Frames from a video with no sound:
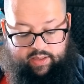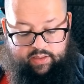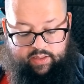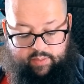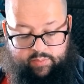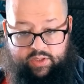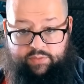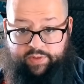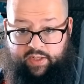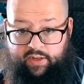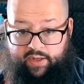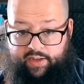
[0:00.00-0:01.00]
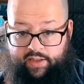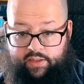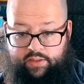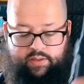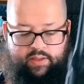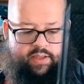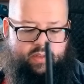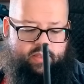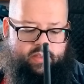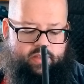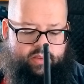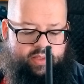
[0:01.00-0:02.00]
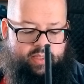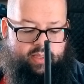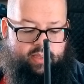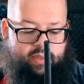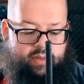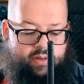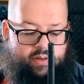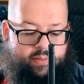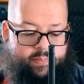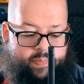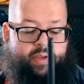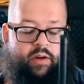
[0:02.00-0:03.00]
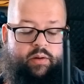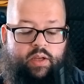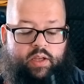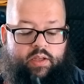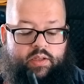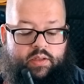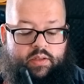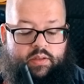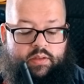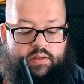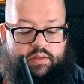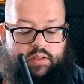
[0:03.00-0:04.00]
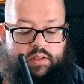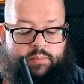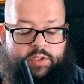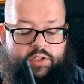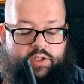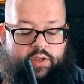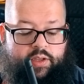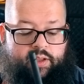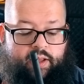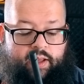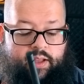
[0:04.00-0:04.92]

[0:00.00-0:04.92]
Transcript: and I'm just figuring out how to do that on the thing here. There we go. Let me show you